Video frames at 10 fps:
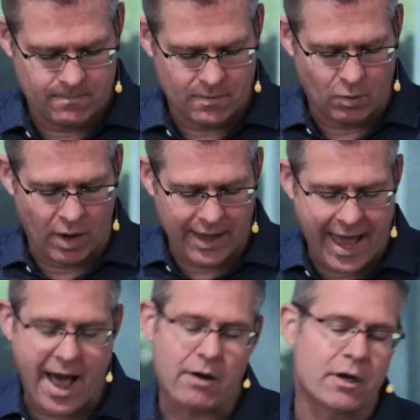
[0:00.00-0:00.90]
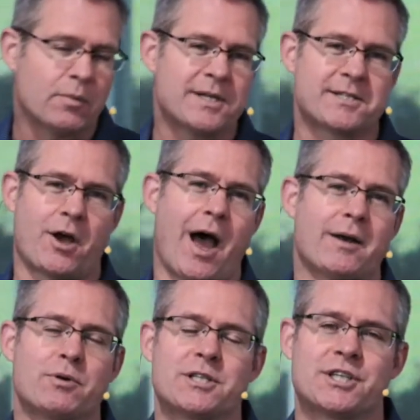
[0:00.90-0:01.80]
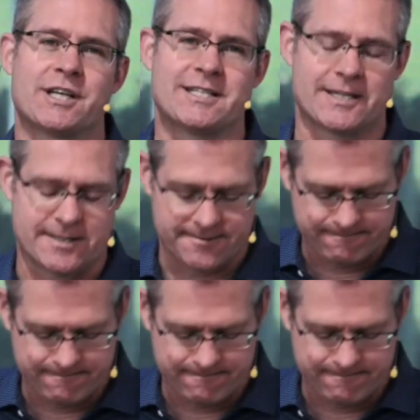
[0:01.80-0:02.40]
Well, how can we side with Jesus?